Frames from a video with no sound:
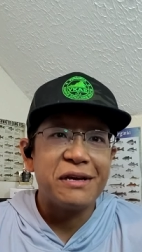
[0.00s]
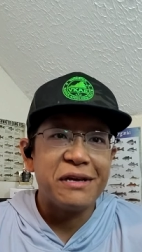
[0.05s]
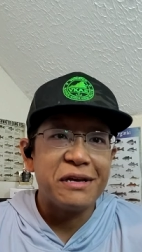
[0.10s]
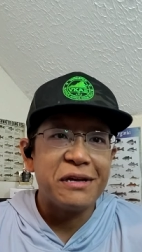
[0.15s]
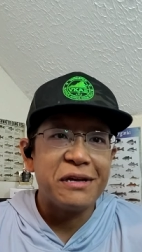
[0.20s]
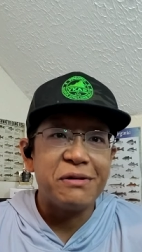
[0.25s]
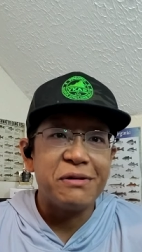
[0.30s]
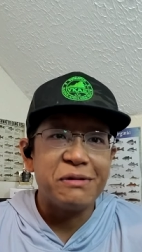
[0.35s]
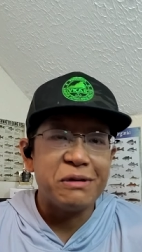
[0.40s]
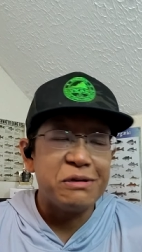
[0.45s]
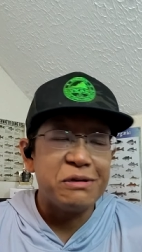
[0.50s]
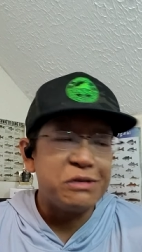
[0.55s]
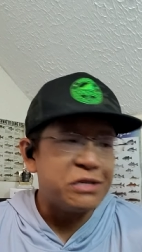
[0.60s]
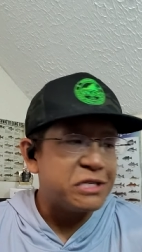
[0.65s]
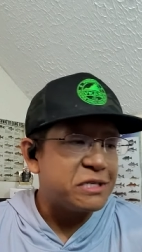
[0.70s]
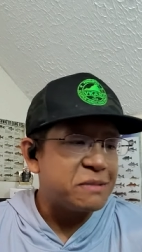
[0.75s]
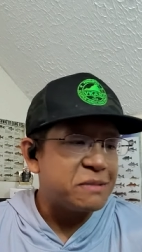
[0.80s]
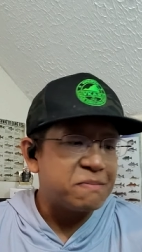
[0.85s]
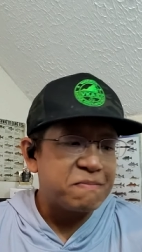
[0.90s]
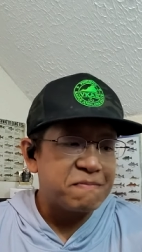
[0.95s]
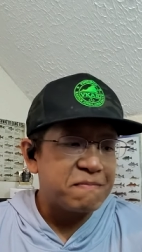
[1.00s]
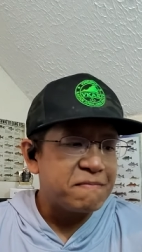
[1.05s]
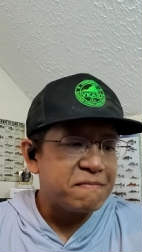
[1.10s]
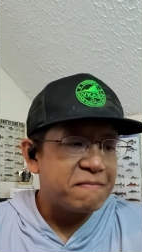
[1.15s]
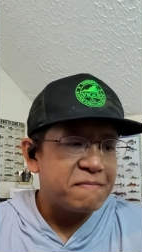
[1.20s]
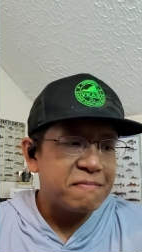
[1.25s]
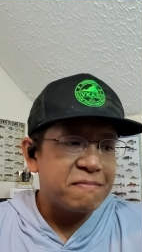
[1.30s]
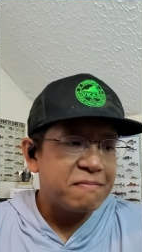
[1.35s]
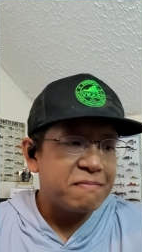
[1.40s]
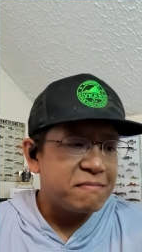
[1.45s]
you know, you just
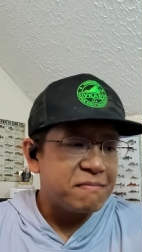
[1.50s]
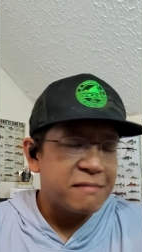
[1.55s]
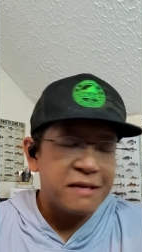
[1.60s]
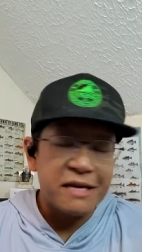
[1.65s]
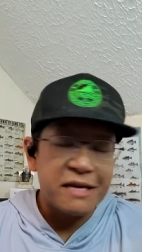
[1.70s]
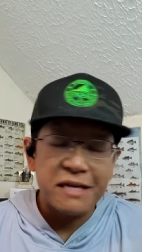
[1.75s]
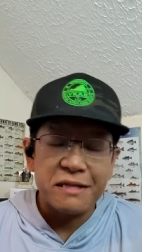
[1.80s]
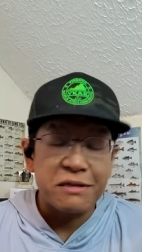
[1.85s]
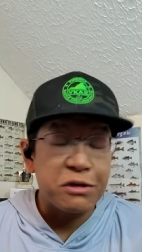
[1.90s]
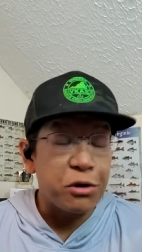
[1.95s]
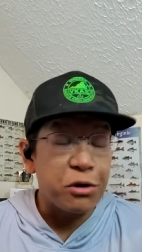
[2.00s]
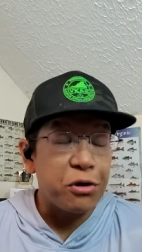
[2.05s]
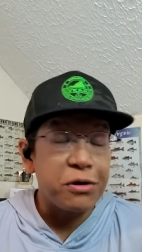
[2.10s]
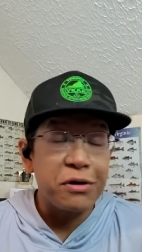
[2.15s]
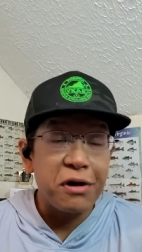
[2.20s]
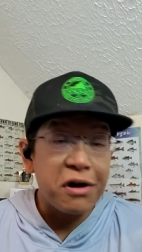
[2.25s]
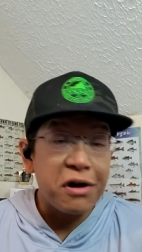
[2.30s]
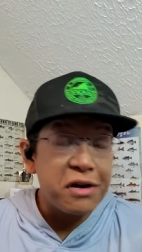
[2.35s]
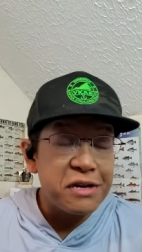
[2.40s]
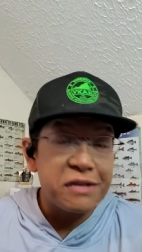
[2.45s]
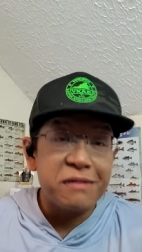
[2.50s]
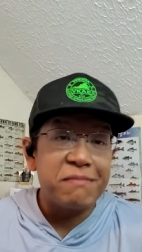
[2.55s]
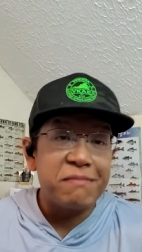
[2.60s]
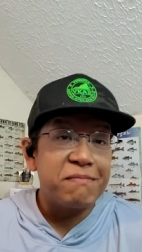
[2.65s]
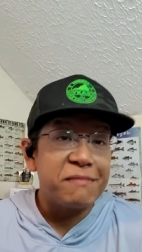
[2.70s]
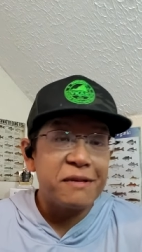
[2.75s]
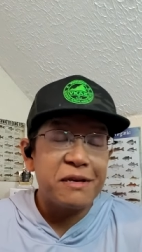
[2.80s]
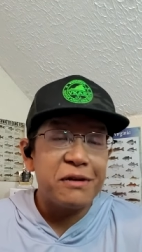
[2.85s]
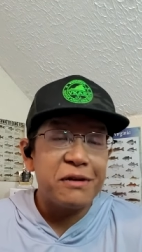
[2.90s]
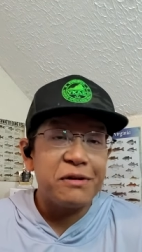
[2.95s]
get turned on
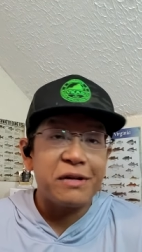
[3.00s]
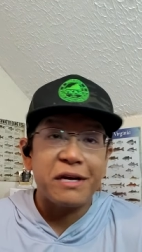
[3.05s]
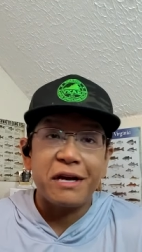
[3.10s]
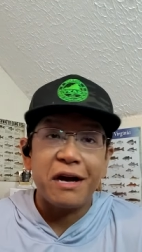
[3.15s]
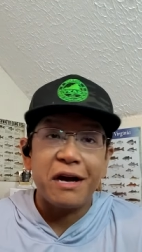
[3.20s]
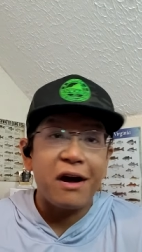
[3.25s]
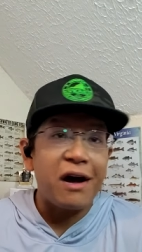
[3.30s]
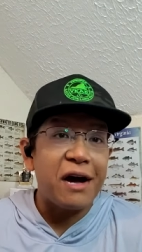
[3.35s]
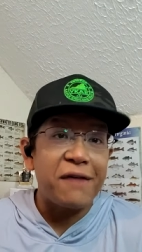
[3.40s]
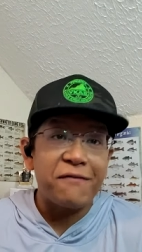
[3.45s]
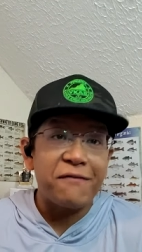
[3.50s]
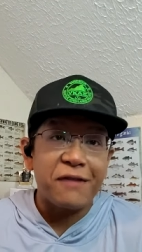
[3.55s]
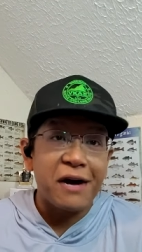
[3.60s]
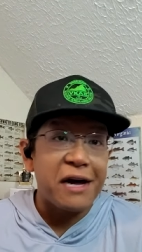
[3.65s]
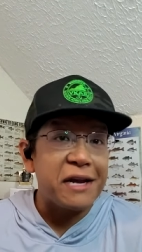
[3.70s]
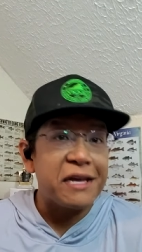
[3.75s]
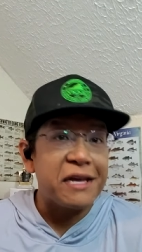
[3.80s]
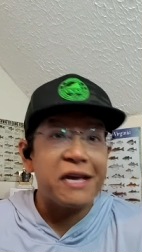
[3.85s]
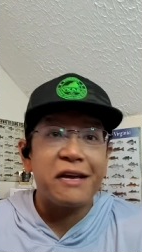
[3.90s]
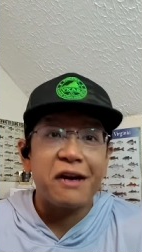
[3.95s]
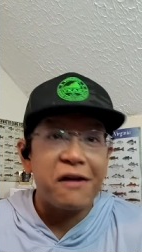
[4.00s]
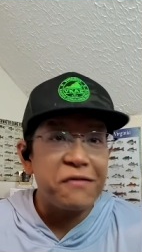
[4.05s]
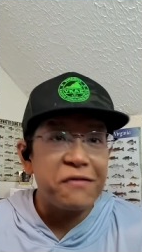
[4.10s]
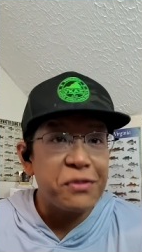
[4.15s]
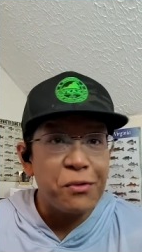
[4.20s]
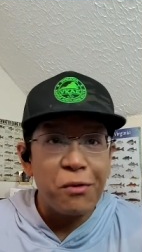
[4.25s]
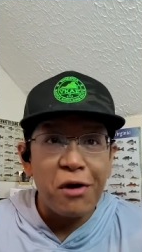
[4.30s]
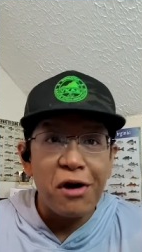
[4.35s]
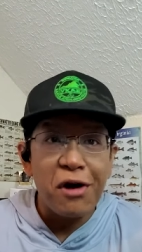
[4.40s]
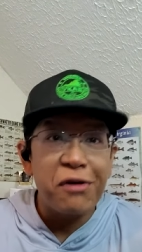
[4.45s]
and you're like, oh, I've got to get off
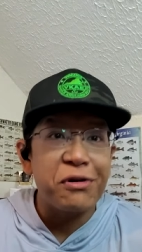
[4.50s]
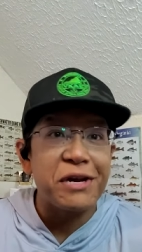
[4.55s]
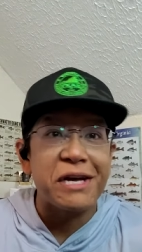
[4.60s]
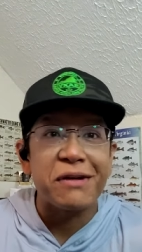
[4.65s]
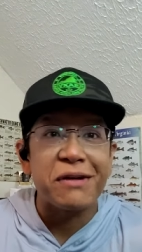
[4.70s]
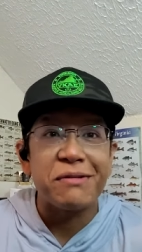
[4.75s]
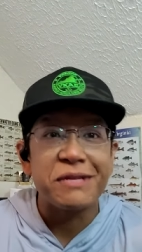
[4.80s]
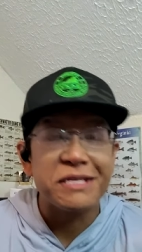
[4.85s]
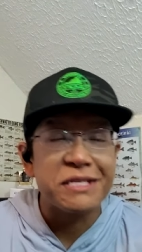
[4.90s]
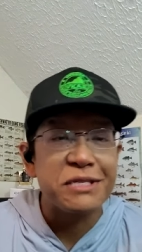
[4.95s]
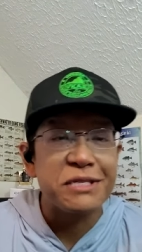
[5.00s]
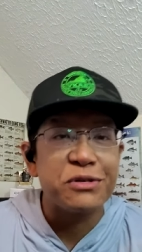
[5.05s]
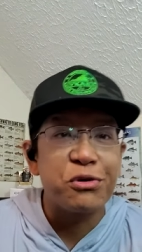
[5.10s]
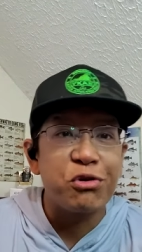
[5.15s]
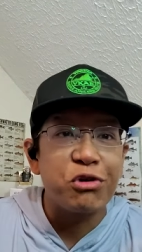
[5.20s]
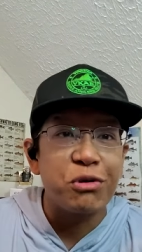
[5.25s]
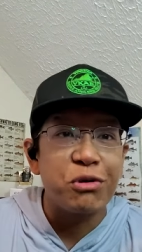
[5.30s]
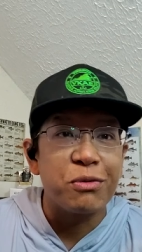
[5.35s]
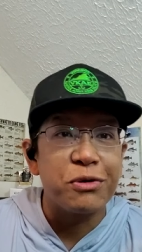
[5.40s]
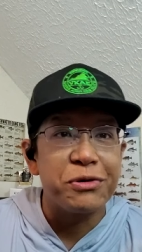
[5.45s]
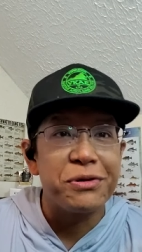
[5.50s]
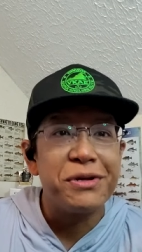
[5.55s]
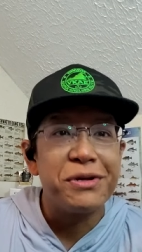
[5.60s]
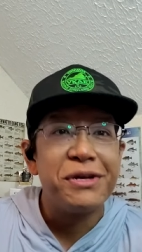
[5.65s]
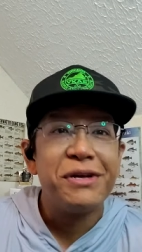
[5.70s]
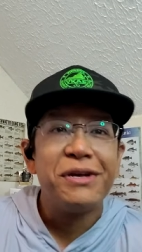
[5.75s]
the water now. This is horrible.